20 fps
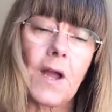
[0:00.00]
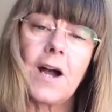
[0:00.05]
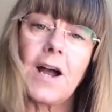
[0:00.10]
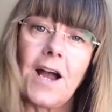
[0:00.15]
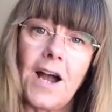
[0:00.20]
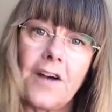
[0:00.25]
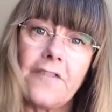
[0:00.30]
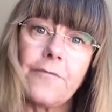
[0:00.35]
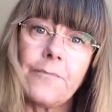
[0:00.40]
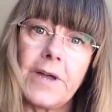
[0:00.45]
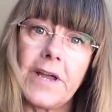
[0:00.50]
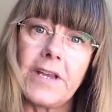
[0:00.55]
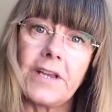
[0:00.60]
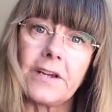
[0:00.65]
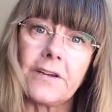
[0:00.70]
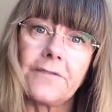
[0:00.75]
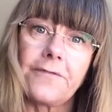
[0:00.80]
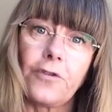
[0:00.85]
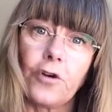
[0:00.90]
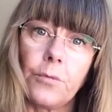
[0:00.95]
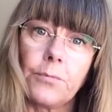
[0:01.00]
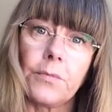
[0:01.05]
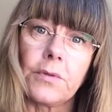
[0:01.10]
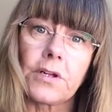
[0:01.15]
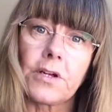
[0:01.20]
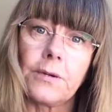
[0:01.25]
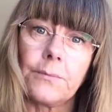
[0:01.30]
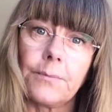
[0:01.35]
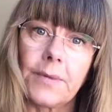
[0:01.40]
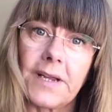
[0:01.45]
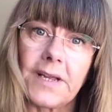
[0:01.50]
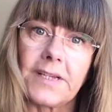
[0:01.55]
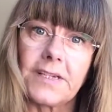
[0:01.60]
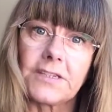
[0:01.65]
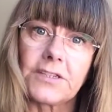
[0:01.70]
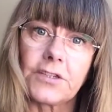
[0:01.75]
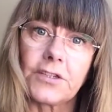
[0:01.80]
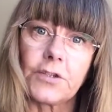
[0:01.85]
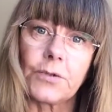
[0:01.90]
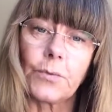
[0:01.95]
I have made a formal
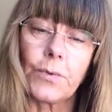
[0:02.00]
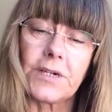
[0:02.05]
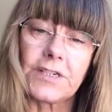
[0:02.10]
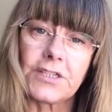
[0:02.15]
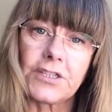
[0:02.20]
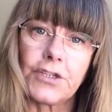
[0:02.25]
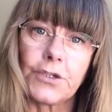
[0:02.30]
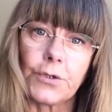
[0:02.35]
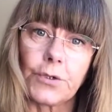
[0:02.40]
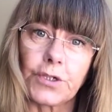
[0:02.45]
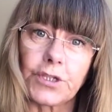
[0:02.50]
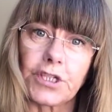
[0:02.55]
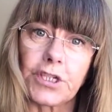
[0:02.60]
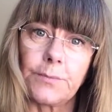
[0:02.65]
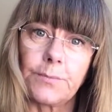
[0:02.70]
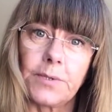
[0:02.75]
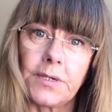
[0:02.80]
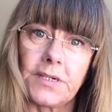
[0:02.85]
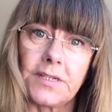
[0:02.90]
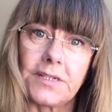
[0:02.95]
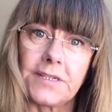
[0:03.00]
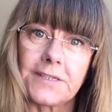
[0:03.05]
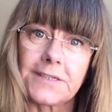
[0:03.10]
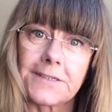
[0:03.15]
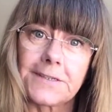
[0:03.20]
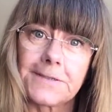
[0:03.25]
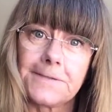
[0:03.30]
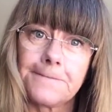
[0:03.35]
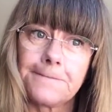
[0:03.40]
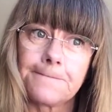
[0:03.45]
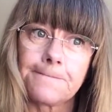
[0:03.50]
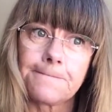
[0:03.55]
complaint to the West Yorkshire Police.